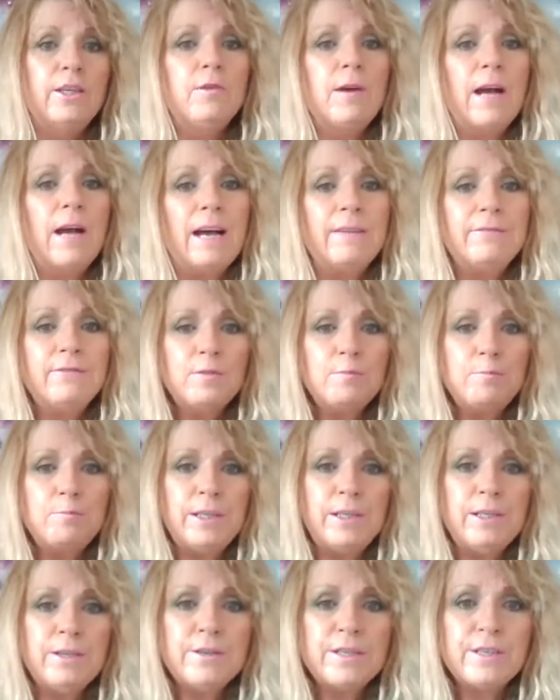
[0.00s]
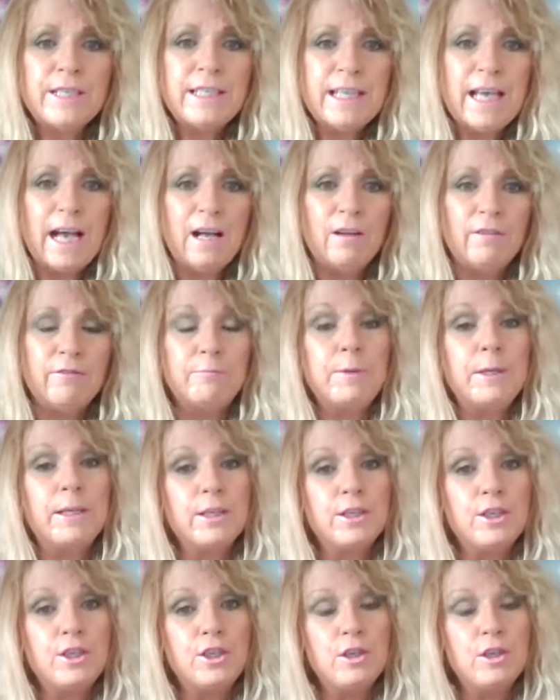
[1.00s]
You have to be yourself,
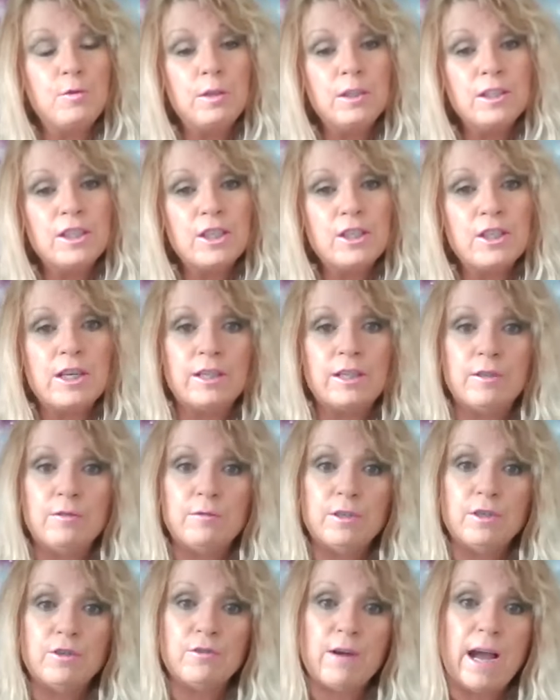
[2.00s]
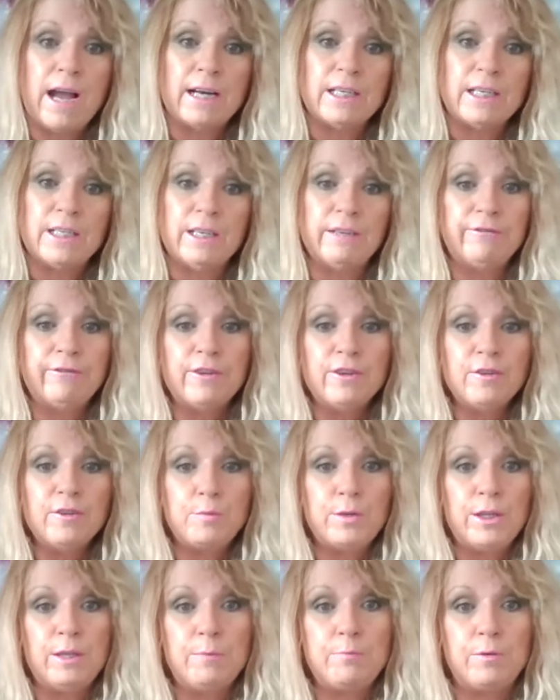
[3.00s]
because you will start to attract different
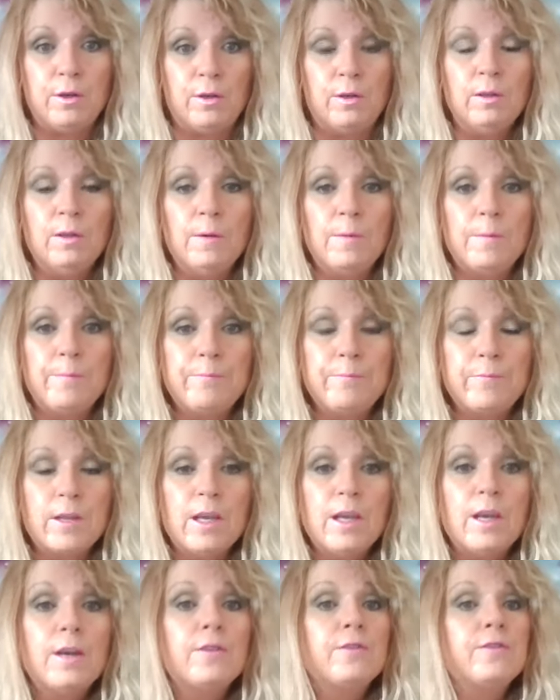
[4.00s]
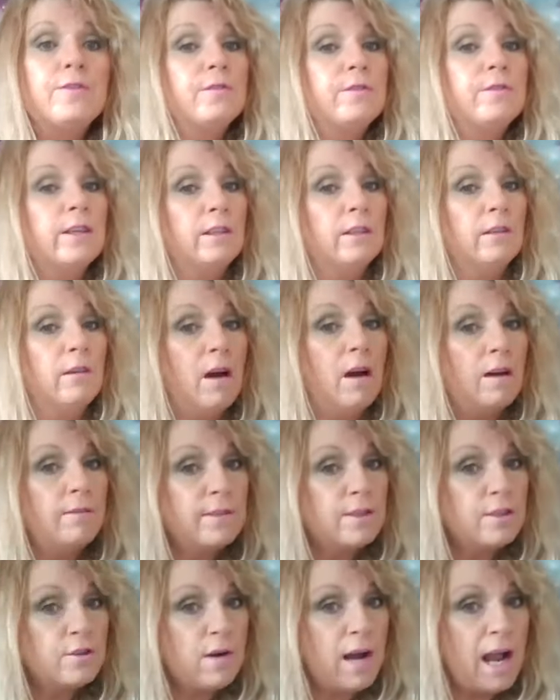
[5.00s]
people through the law of
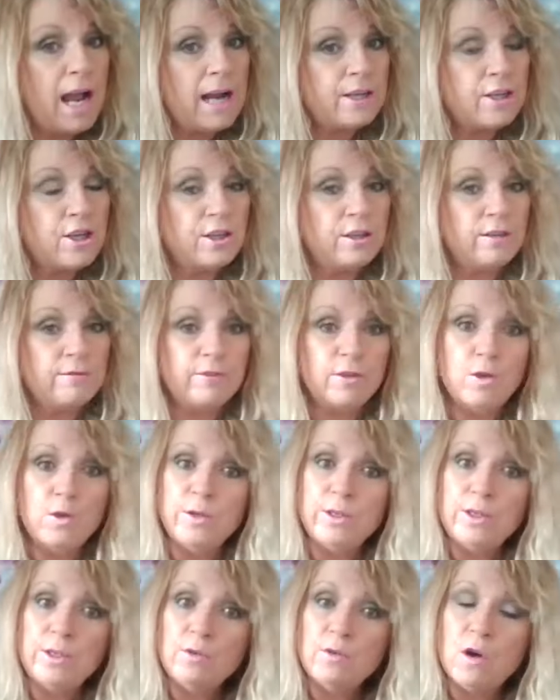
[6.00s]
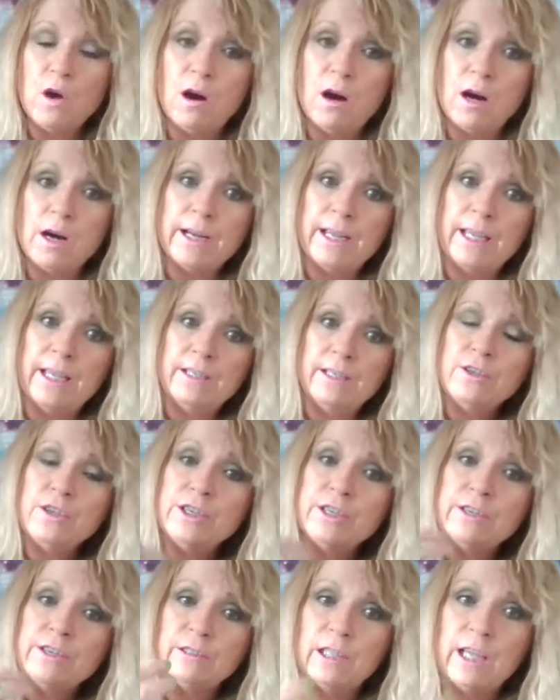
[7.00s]
attraction of who you are into
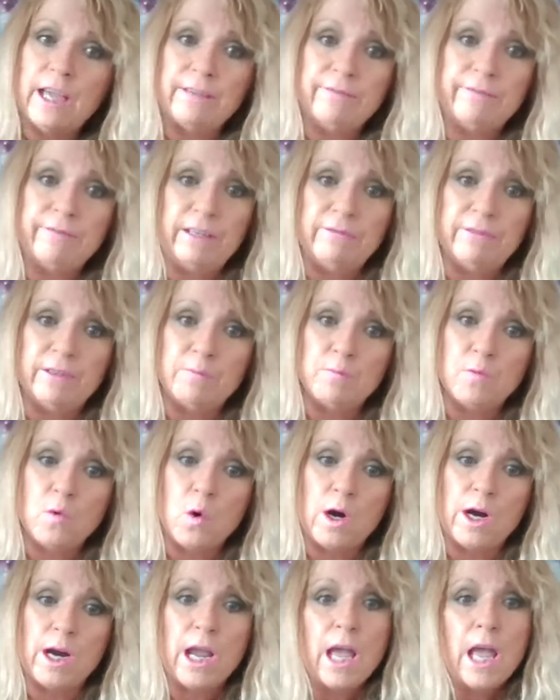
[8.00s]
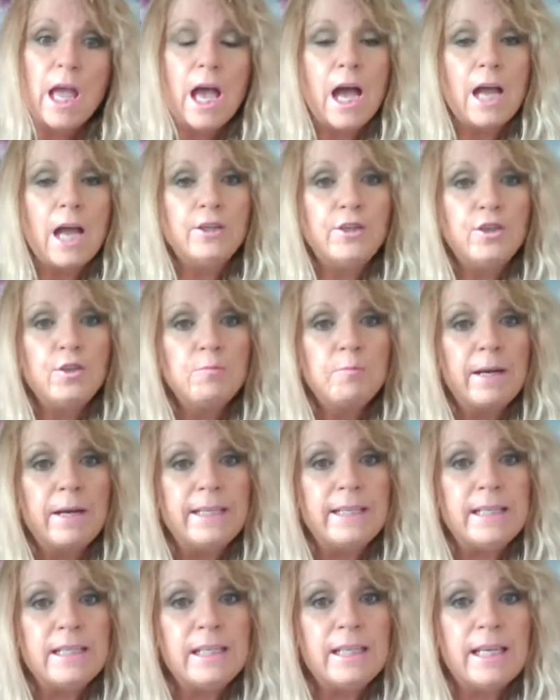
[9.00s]
your life even more. And you
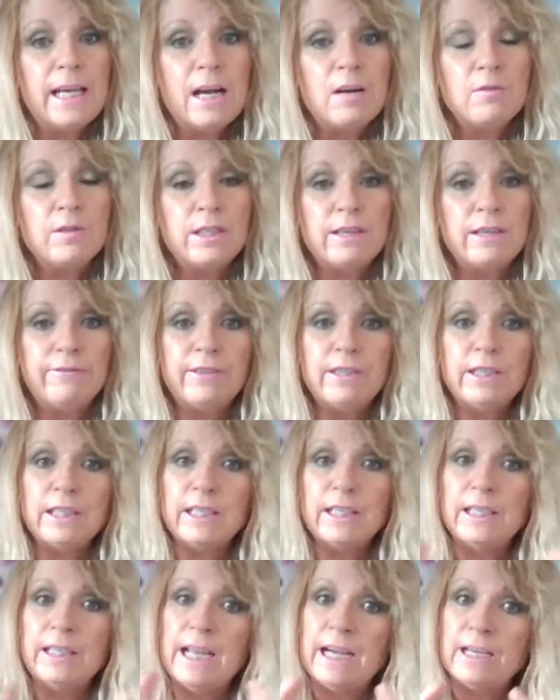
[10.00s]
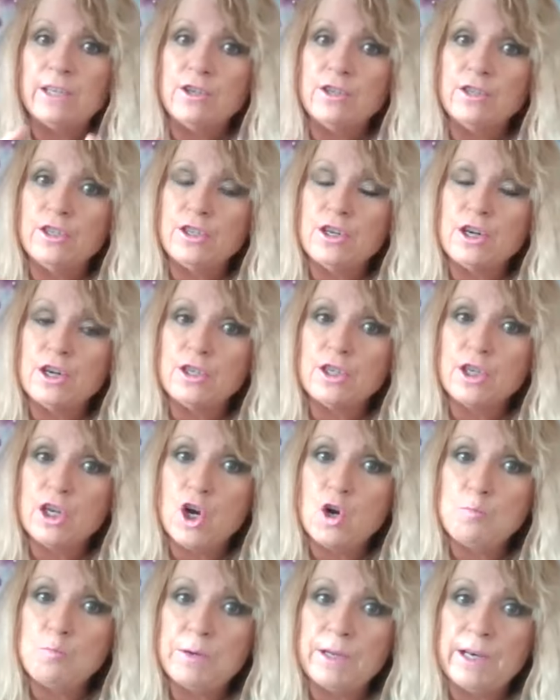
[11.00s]
might see how different connections start to
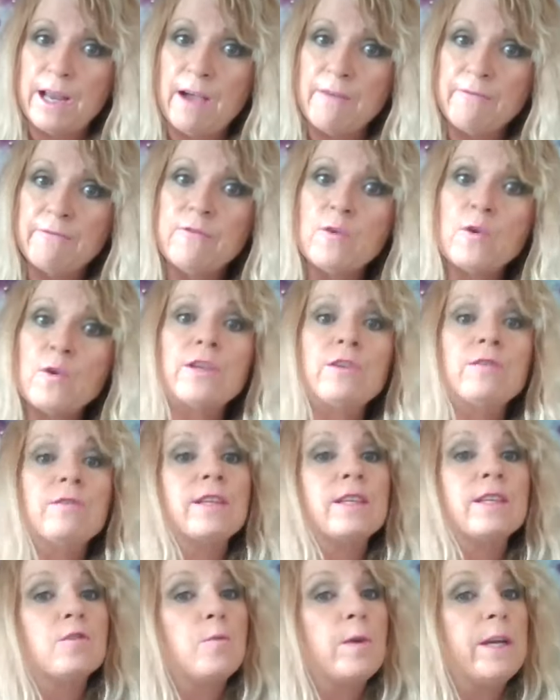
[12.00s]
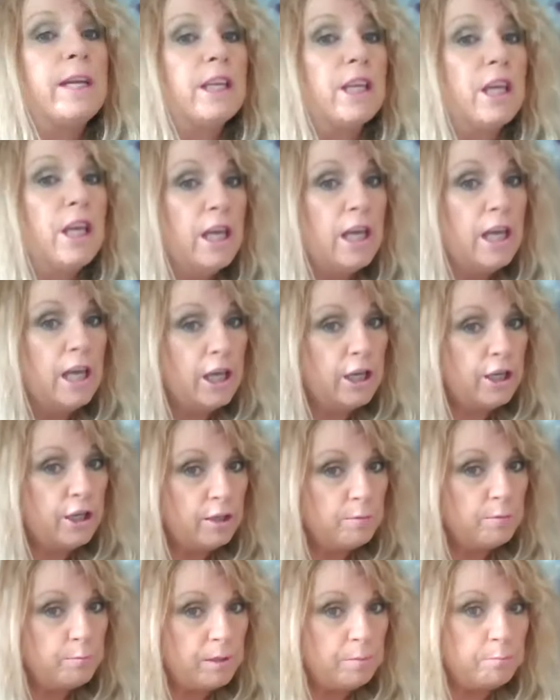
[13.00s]
open up for you this week. It
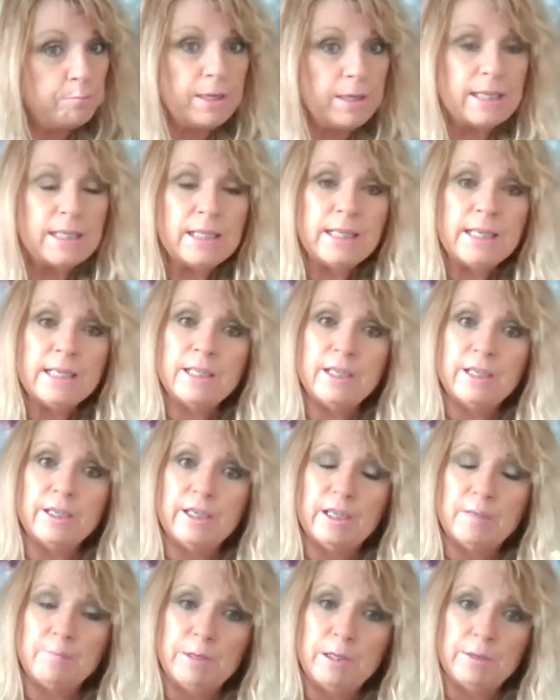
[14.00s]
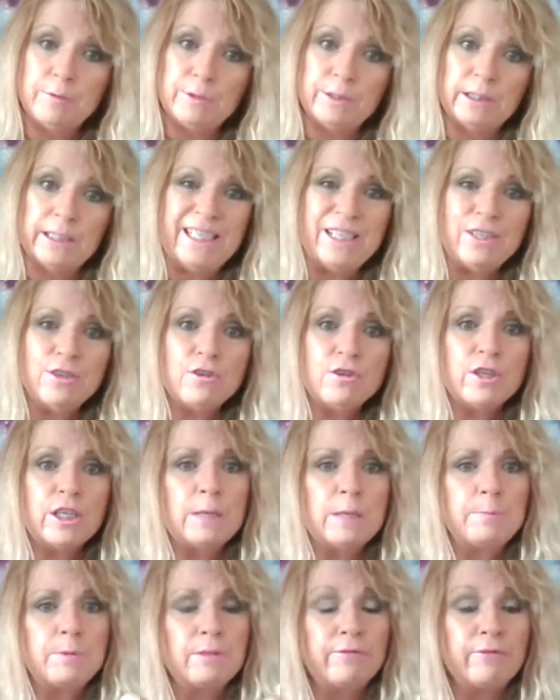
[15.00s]
could be business, it could be
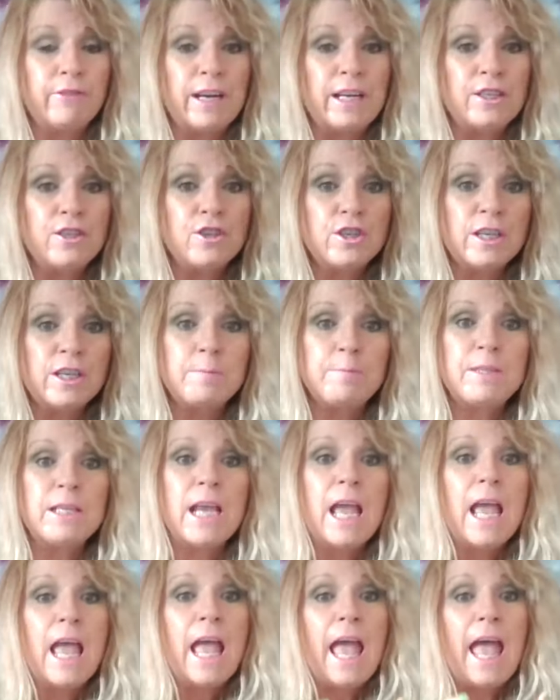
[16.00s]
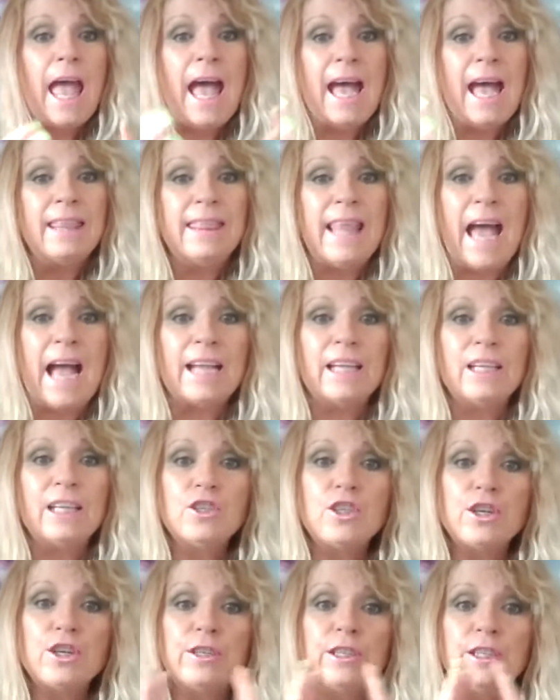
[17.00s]
relationships, friendships, and that
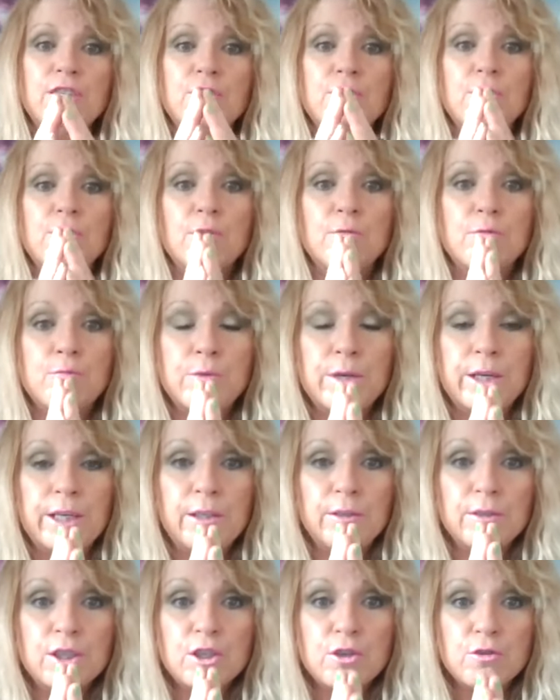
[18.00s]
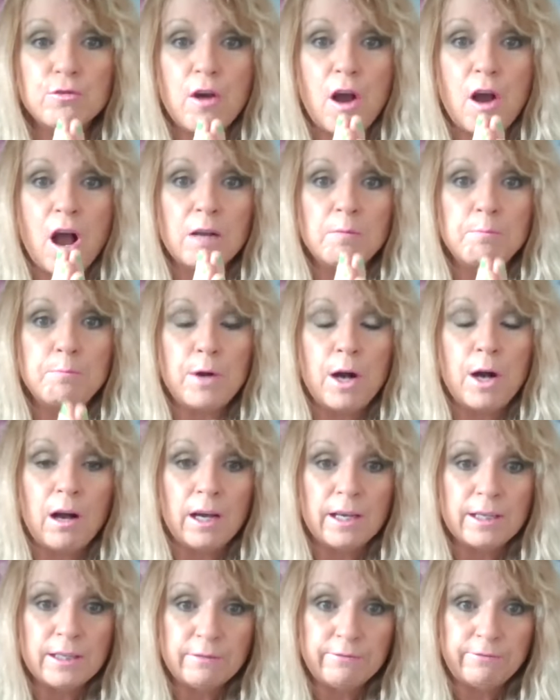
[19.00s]
can turn into a real strong
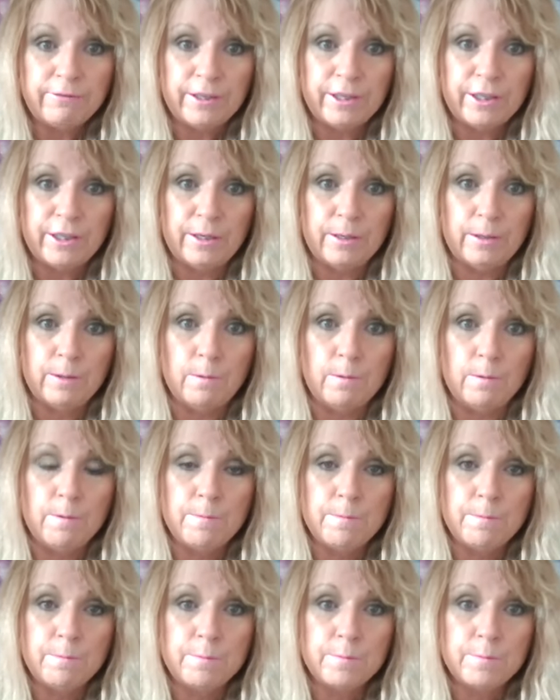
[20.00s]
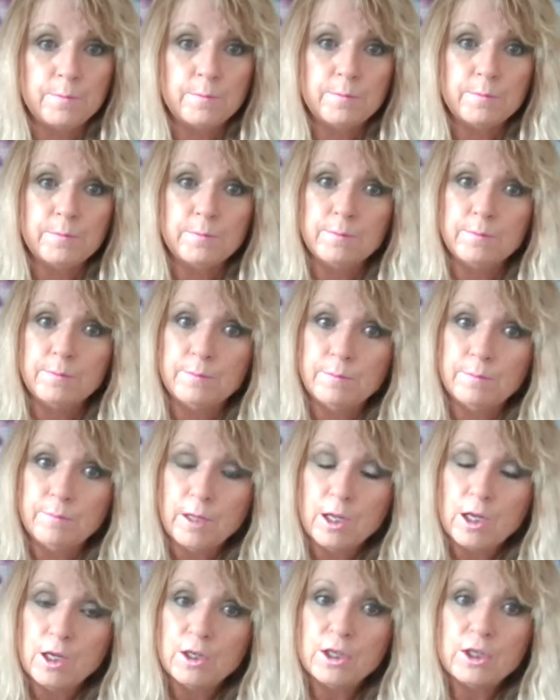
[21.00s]
bond for you.
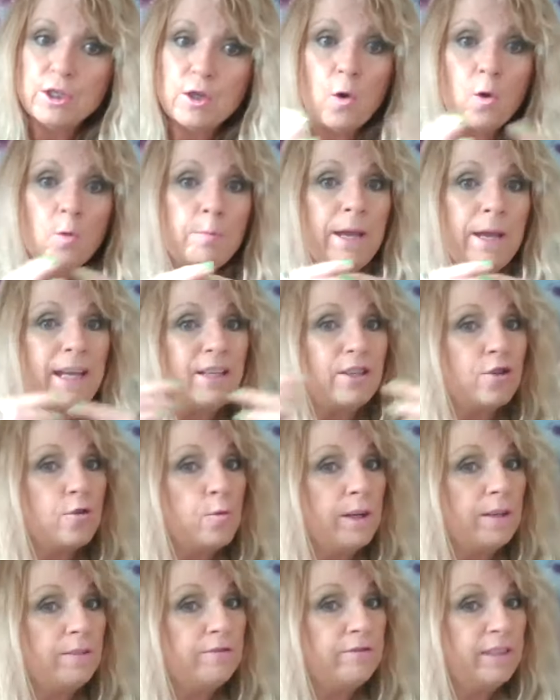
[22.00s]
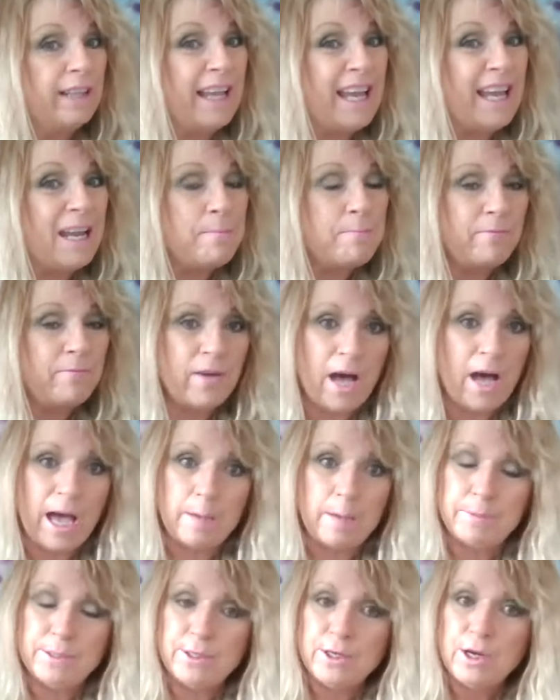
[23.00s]
Soulmate, twin flame
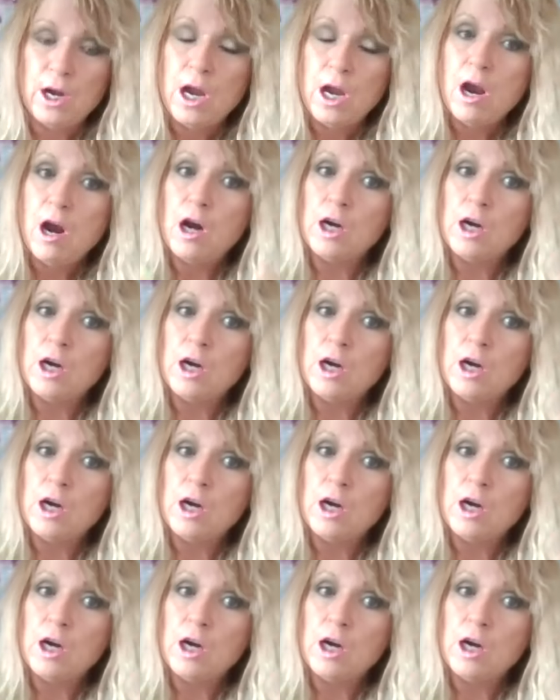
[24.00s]
vibes